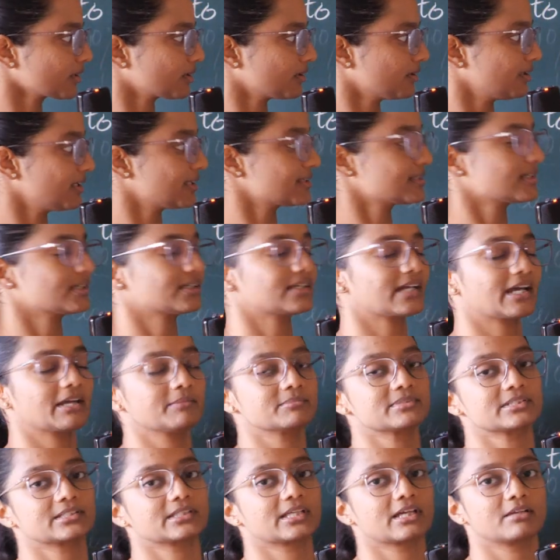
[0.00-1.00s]
Yes, at
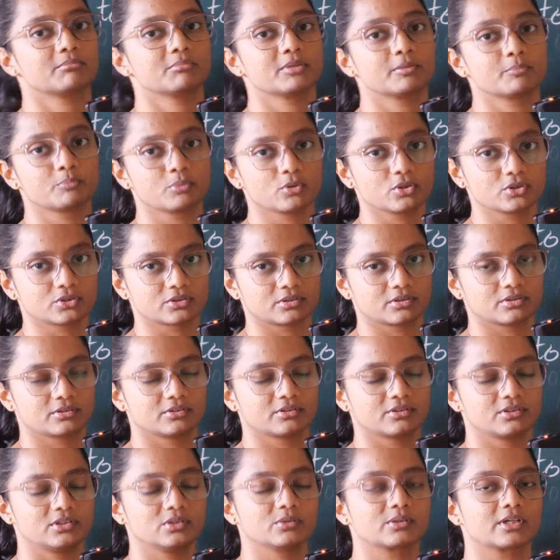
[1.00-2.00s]
times it can be both.
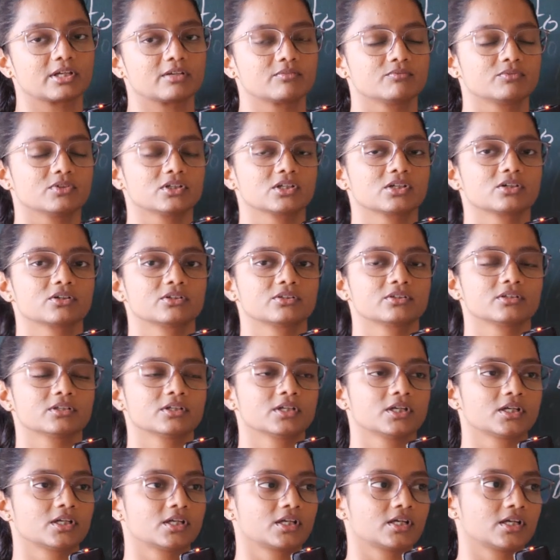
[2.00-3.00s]
You can work on
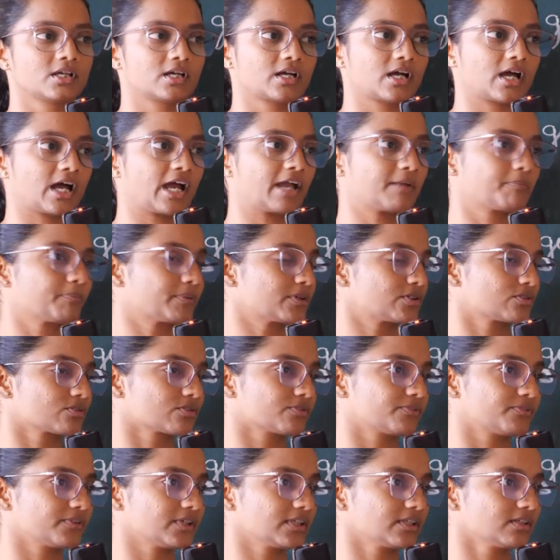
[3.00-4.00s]

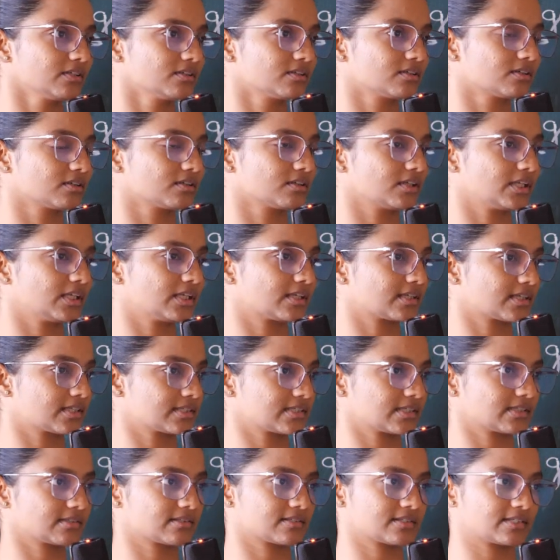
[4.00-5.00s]
hypertrophy,
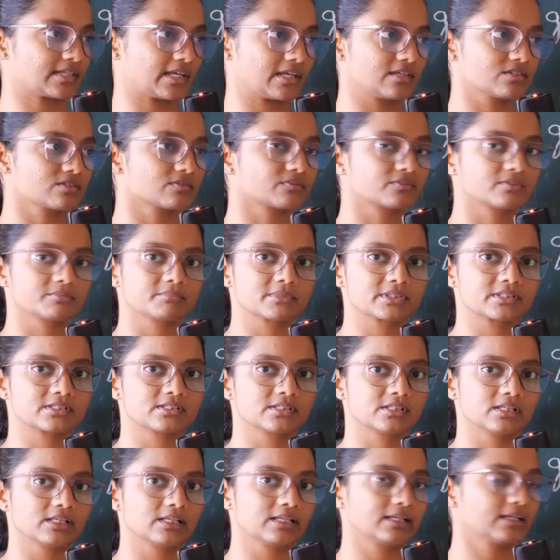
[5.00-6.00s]
increasing the size of the
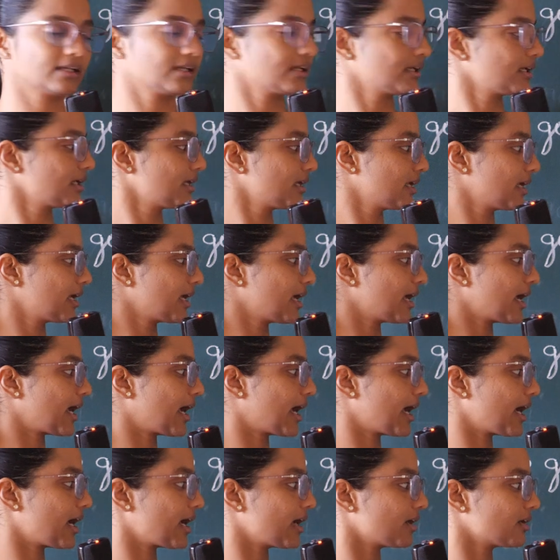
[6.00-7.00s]
muscle,
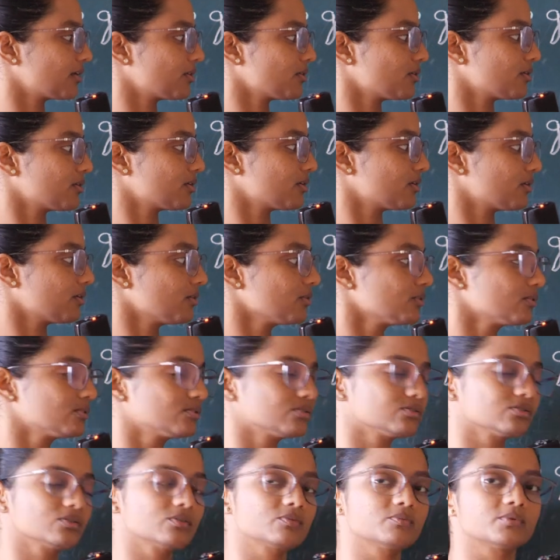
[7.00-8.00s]
and
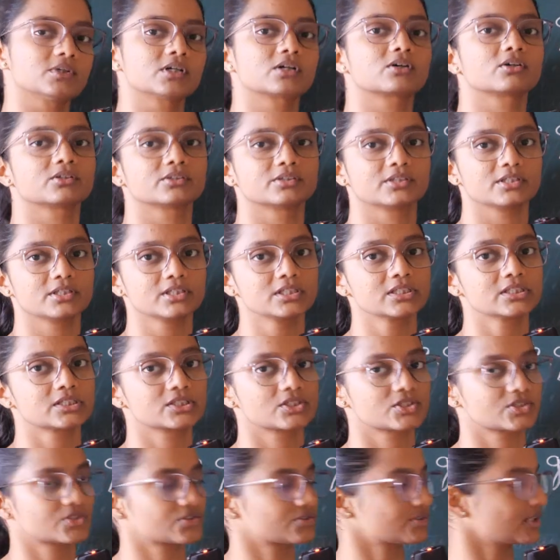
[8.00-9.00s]
also work on the
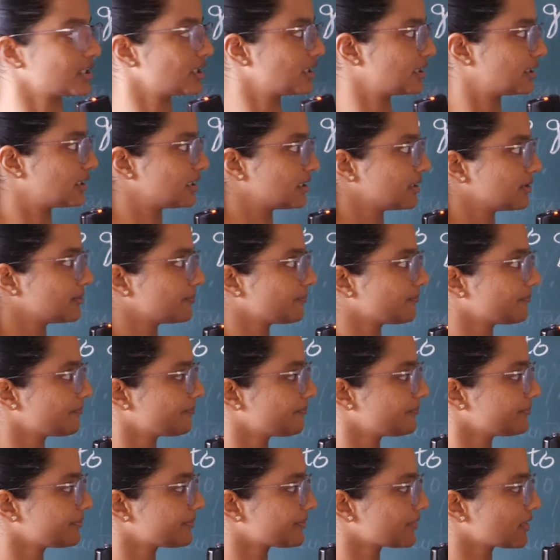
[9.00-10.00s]
strength.
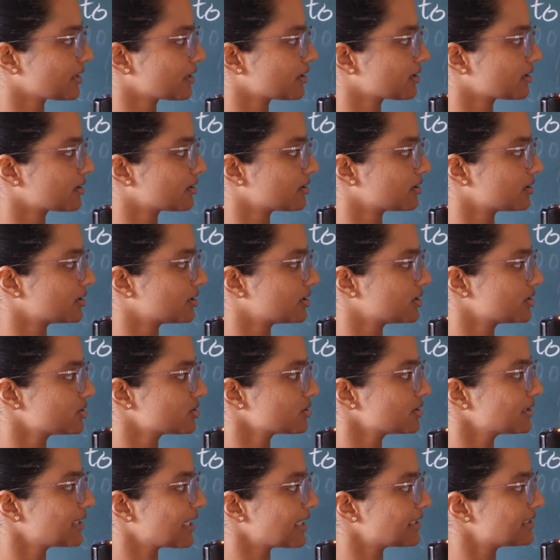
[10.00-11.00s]
So
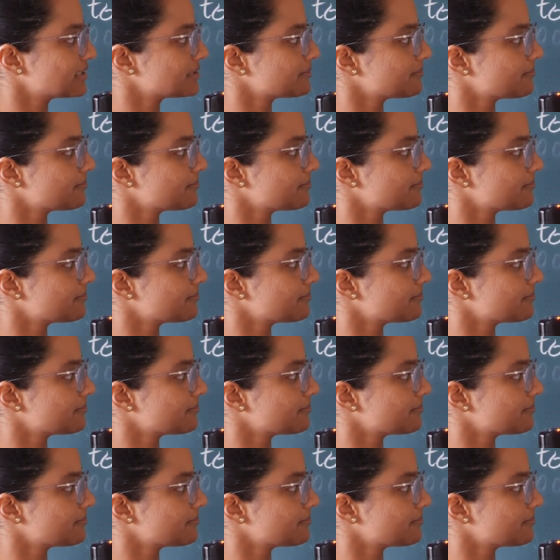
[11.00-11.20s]
that's